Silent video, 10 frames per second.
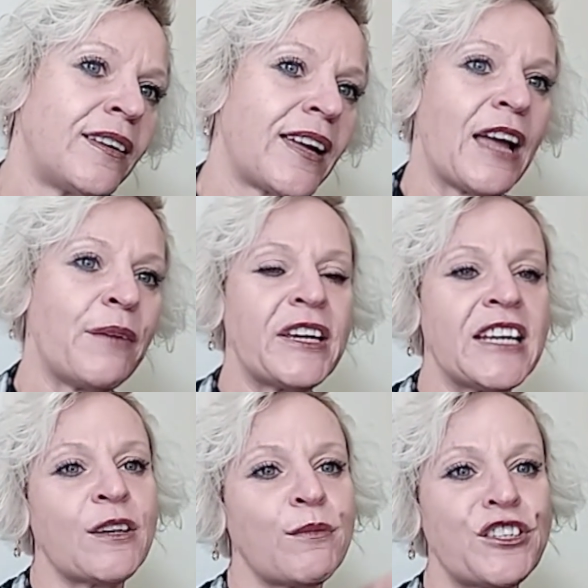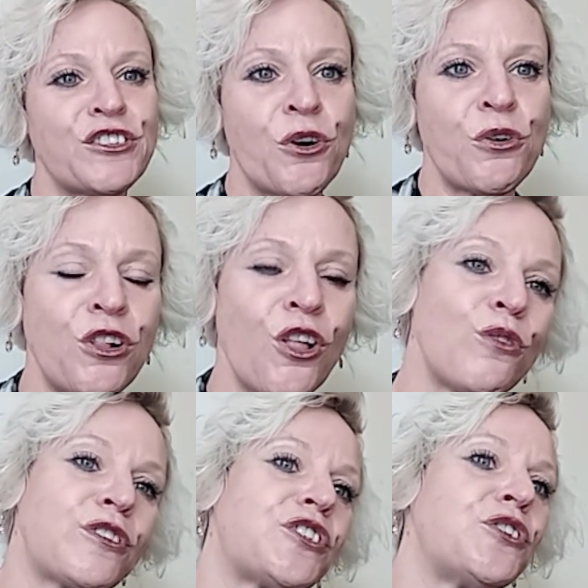And because I was so
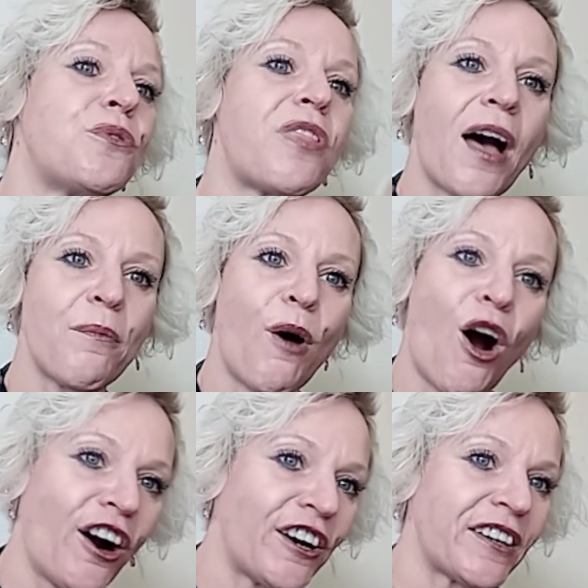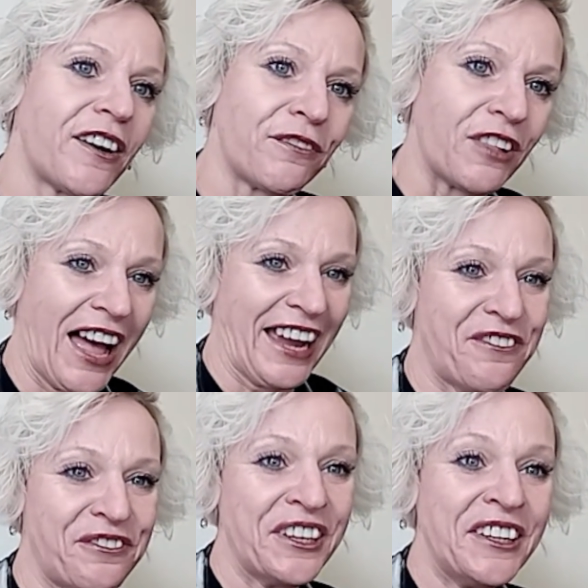close to that part of
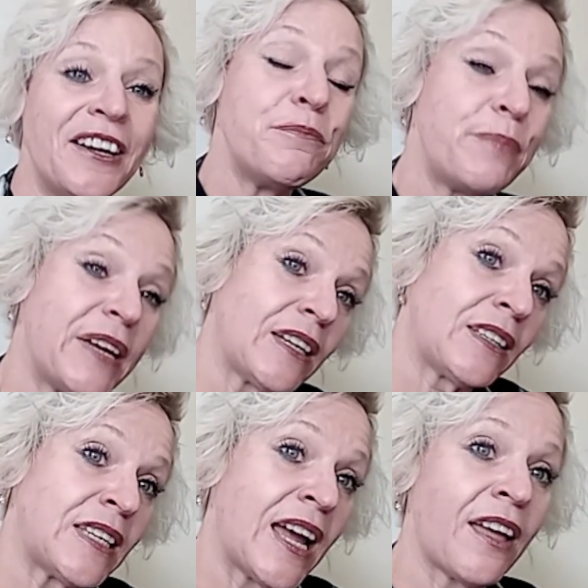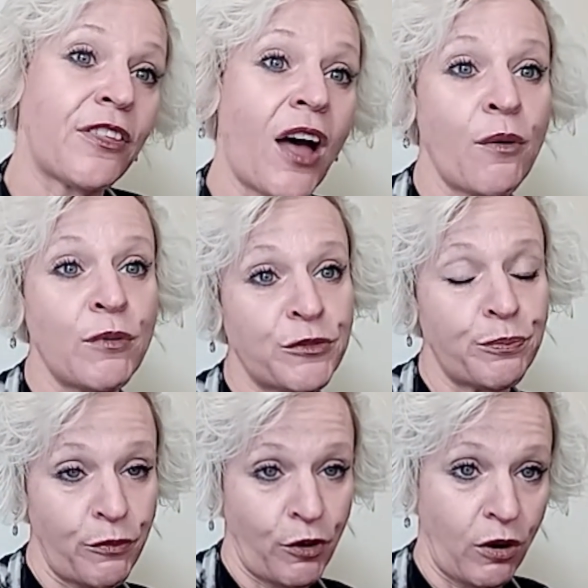life, being in death, I was
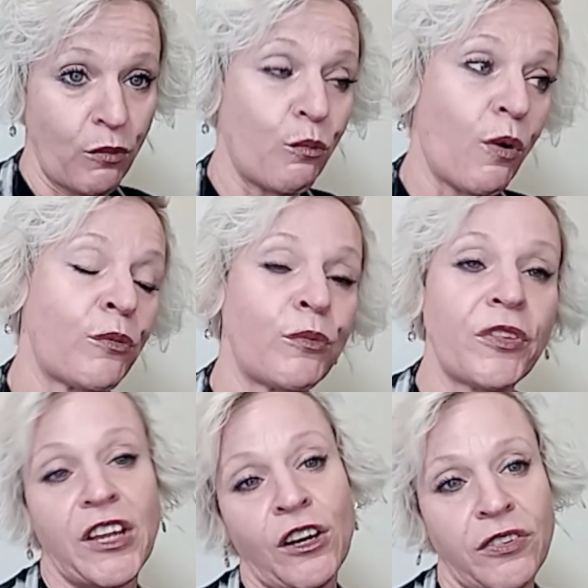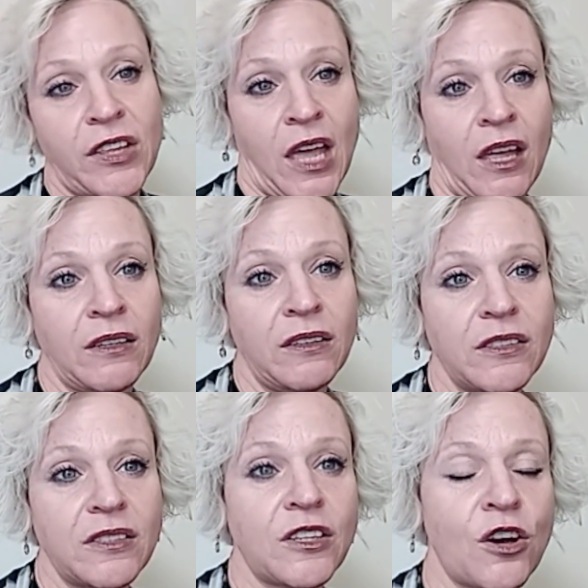one with the earth again.
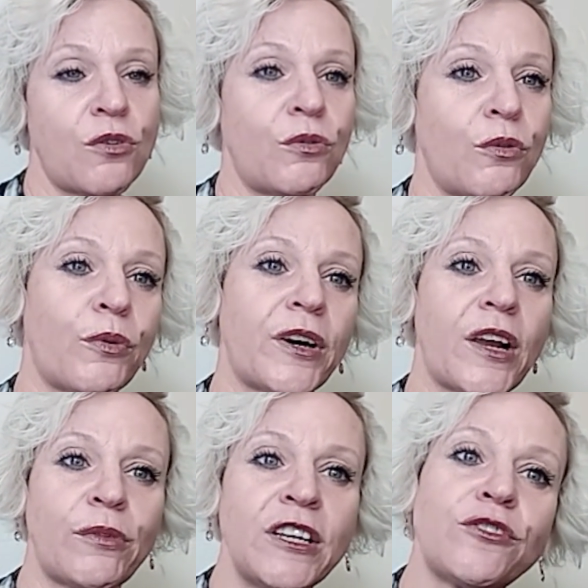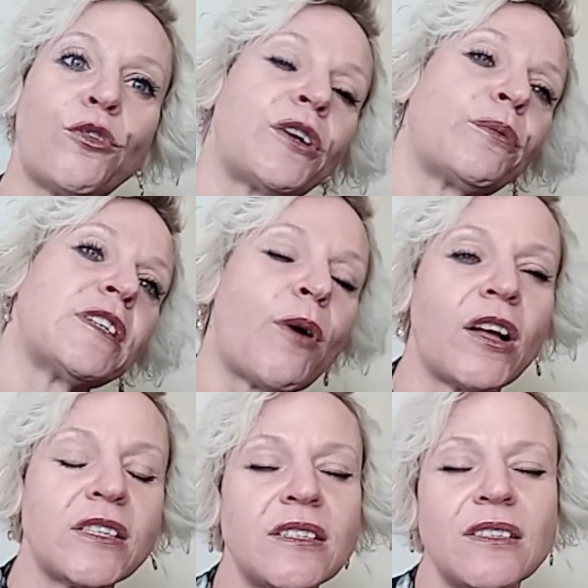So when I reach for it, it
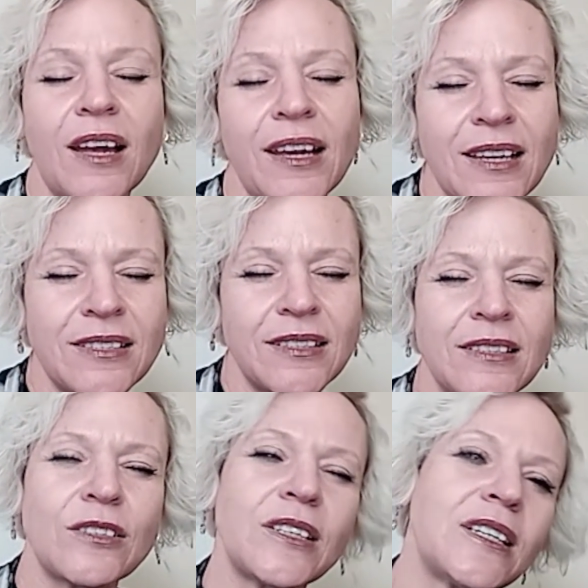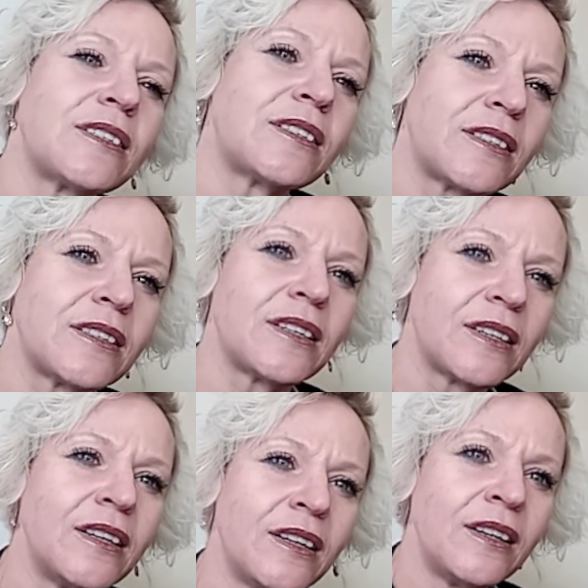responds, I guess is
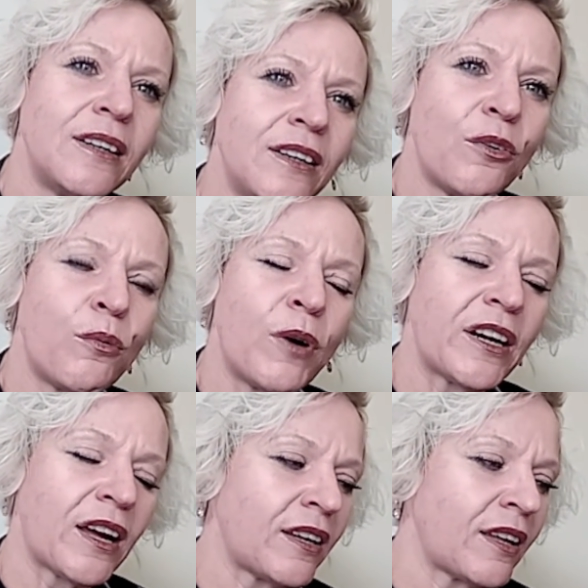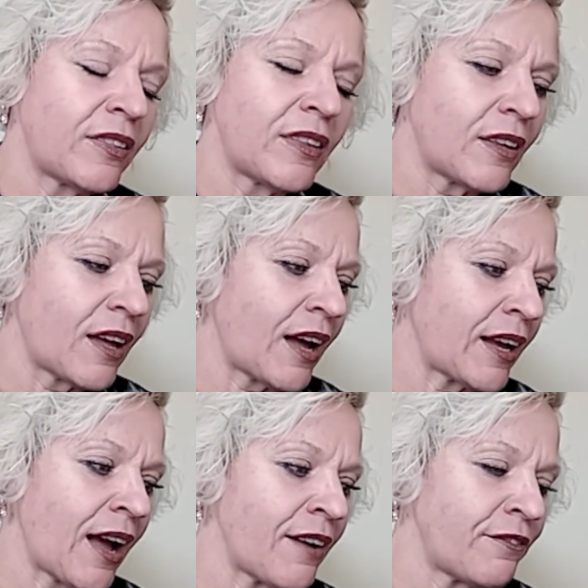what
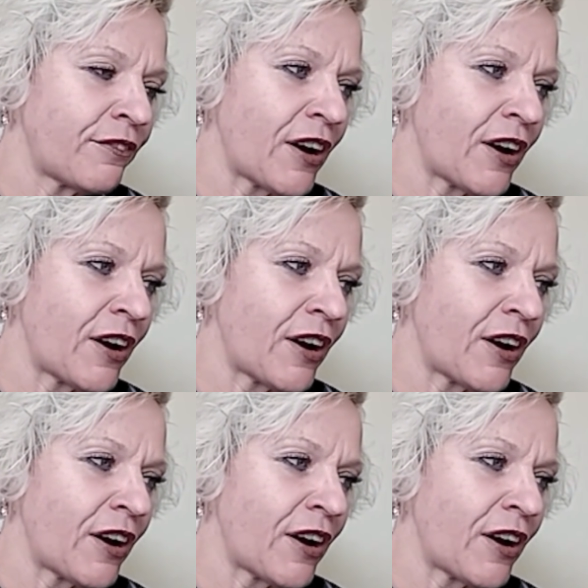I've